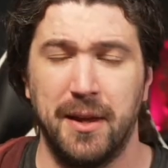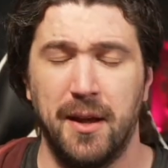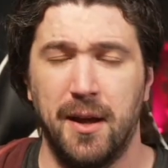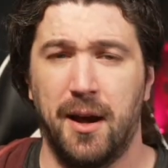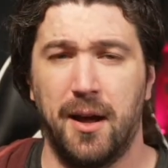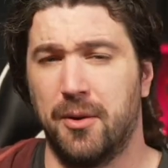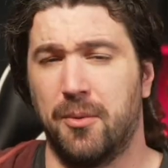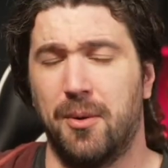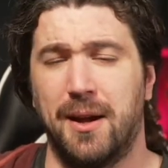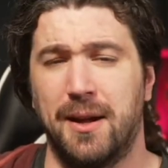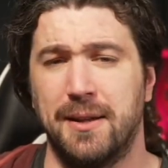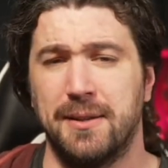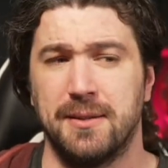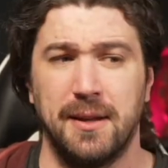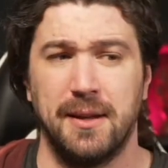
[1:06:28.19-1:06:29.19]

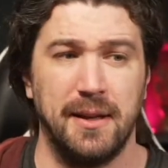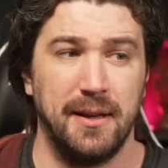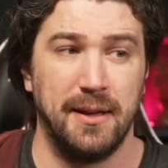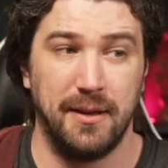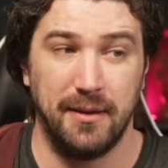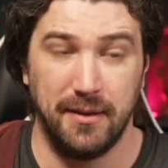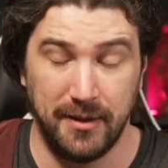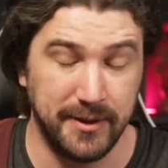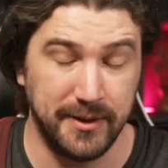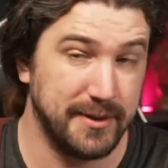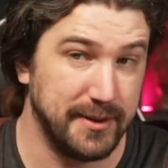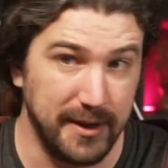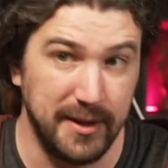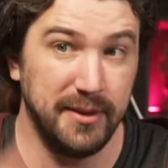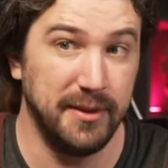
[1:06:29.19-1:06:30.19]
Otherwise, it's
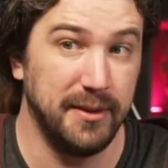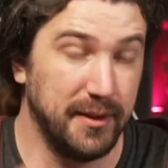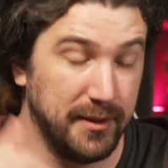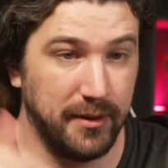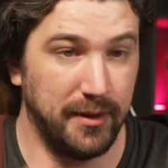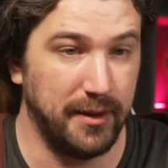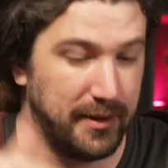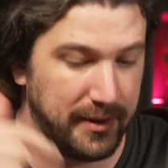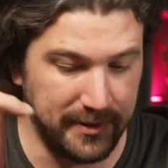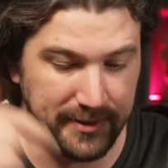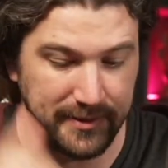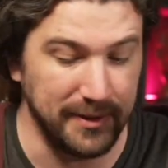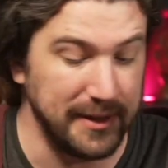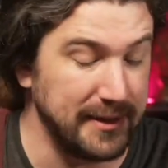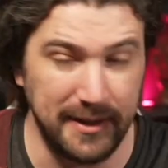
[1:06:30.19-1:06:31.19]

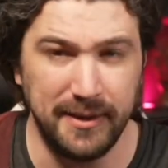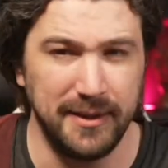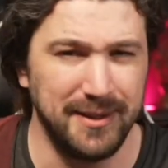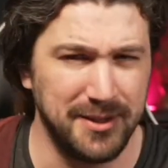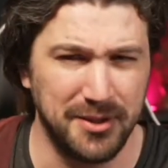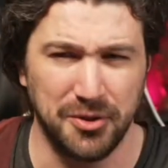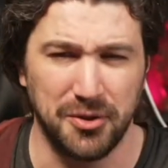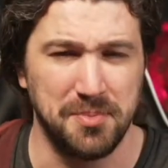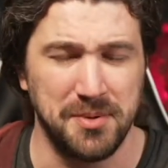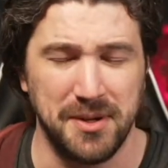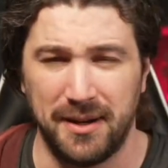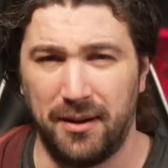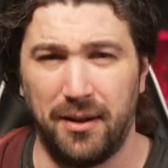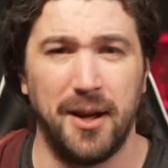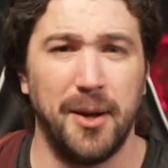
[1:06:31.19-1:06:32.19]
linked in the description. And
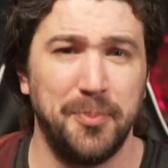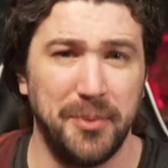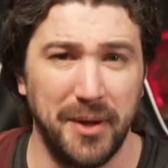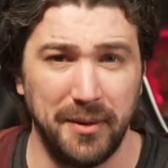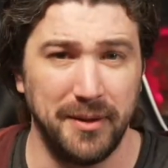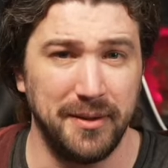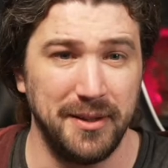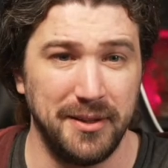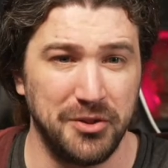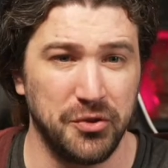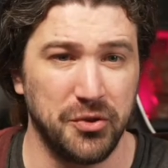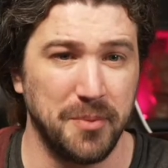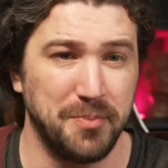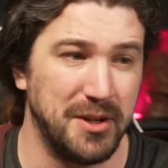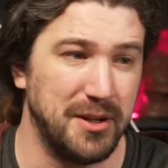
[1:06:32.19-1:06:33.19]
I'll update the
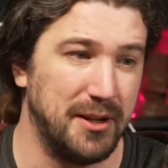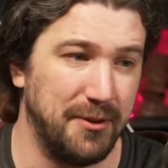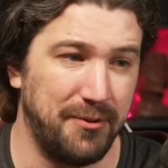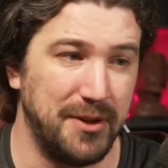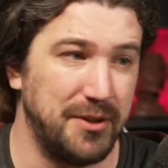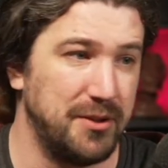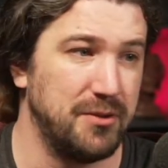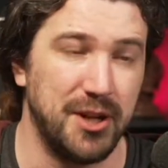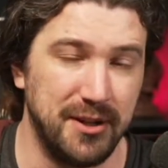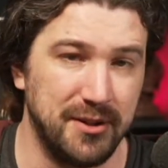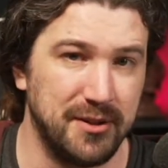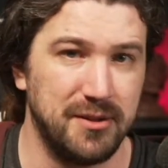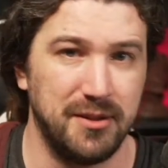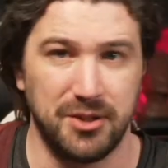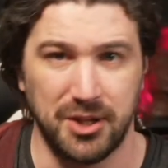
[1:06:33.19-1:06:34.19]
description if I do change
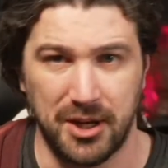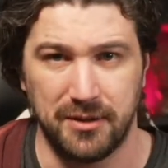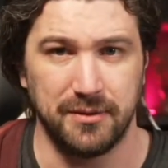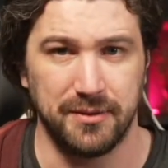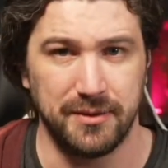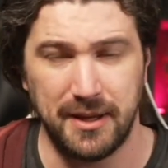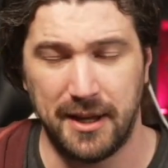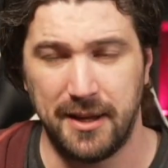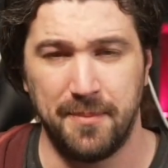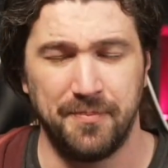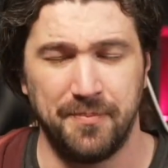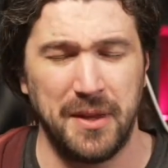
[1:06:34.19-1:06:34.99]
the channel's name.